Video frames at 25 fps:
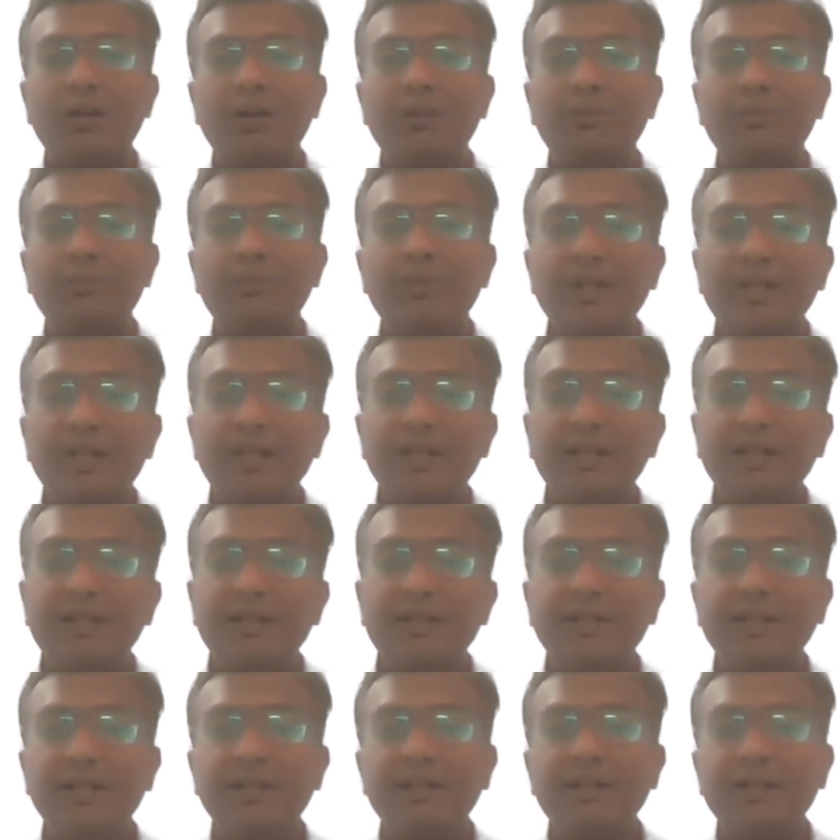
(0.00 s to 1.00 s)
Will
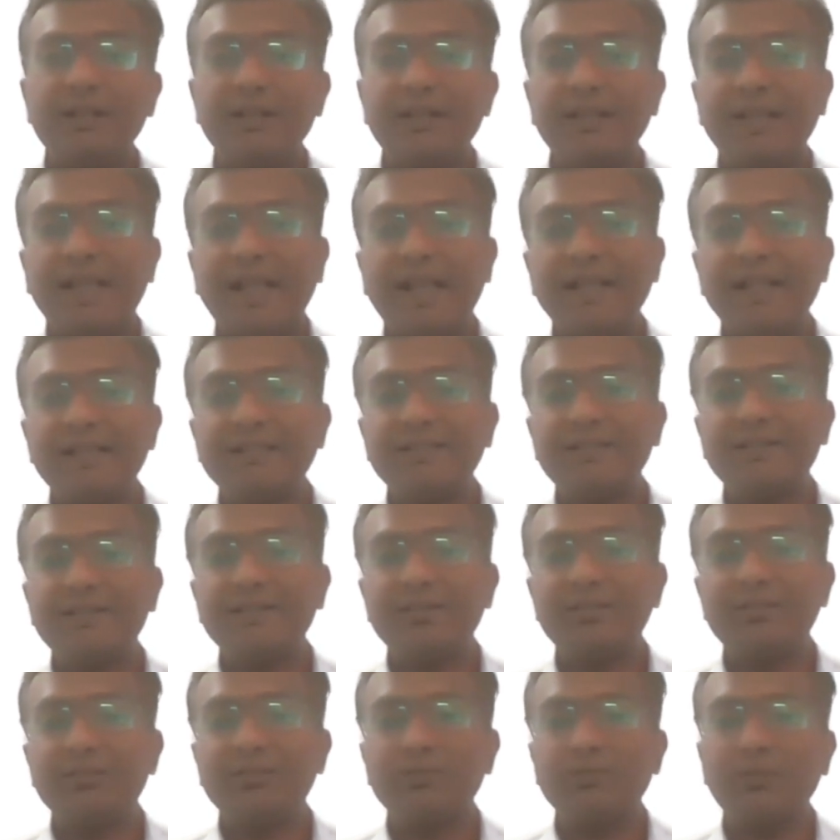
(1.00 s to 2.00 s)
heating the
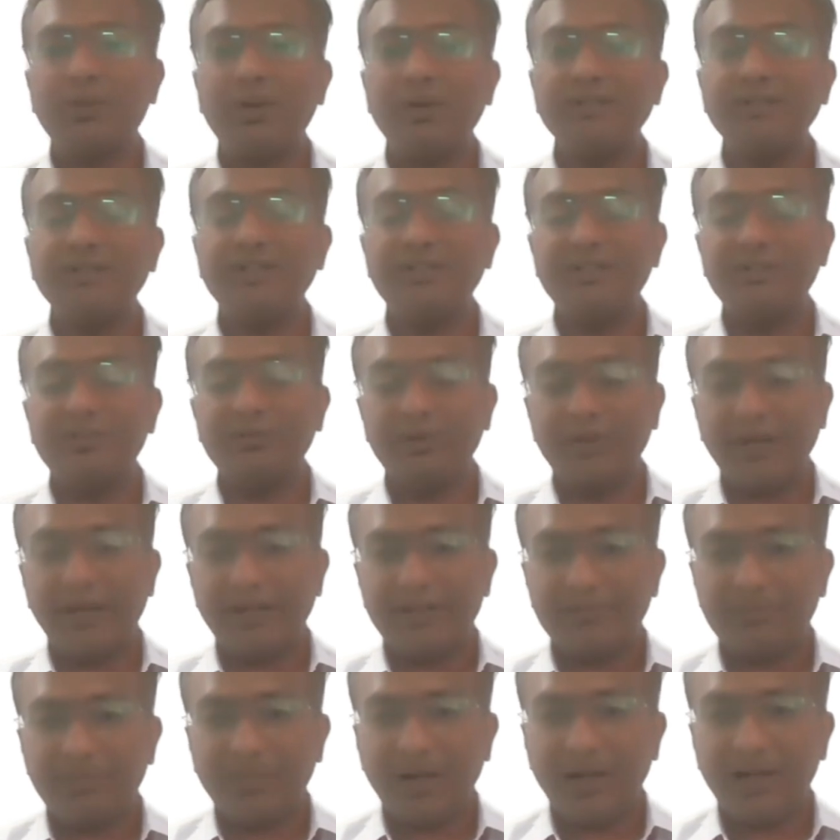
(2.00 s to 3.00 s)
gas cause it to
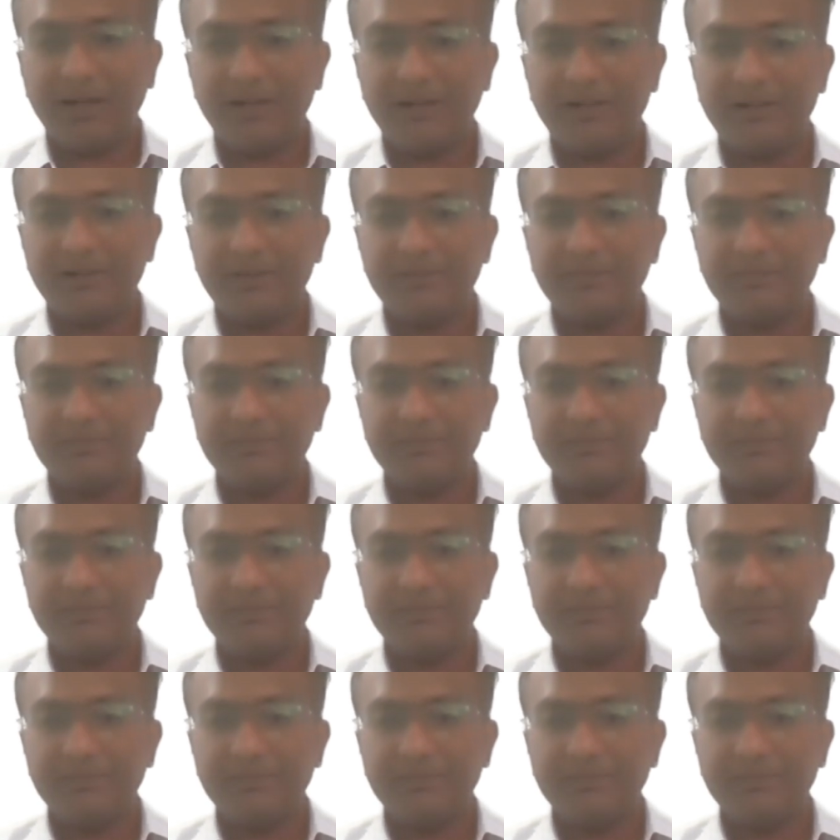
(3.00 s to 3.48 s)
expand?